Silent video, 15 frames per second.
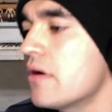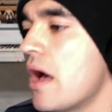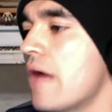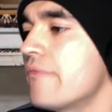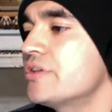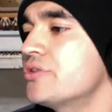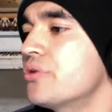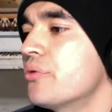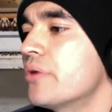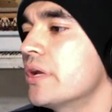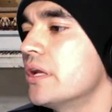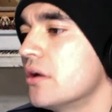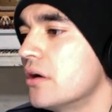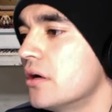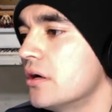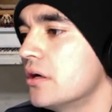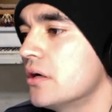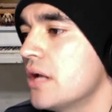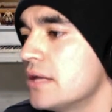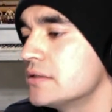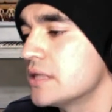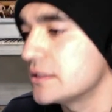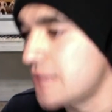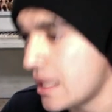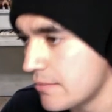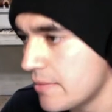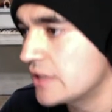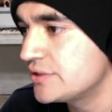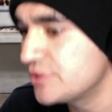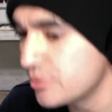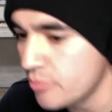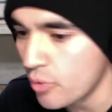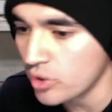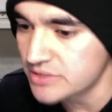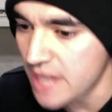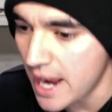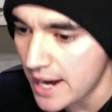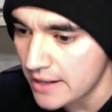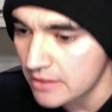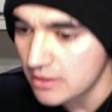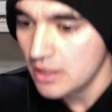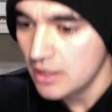haven't you already learned that makes you more tired?